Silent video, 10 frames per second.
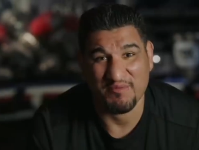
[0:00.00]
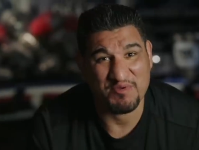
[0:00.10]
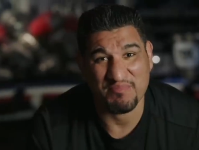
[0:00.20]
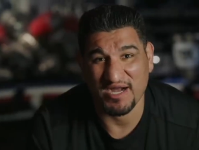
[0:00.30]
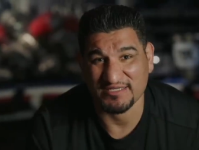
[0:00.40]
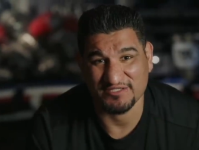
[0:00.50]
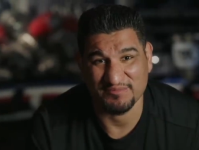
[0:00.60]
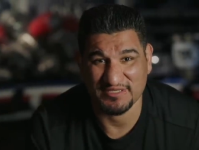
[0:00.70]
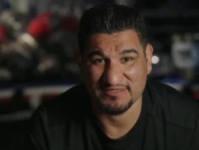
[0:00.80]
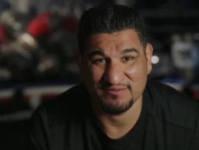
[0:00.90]
I'm in boxing to
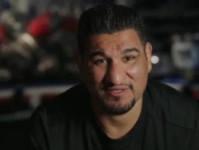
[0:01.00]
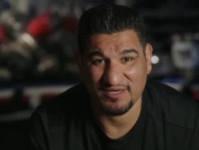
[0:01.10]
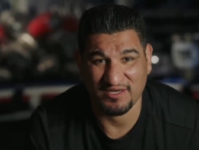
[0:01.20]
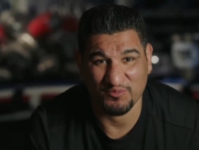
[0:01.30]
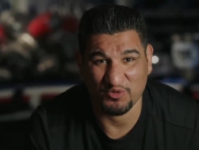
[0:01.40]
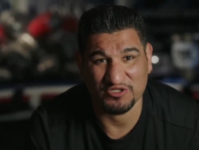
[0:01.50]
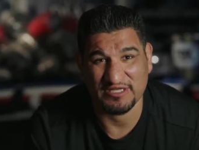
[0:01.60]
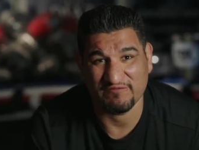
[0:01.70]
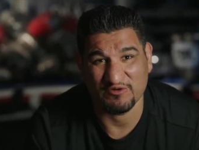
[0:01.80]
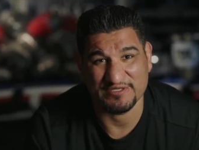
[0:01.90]
be a, a world
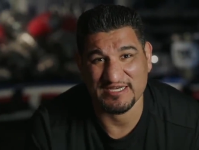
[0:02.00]
heavyweight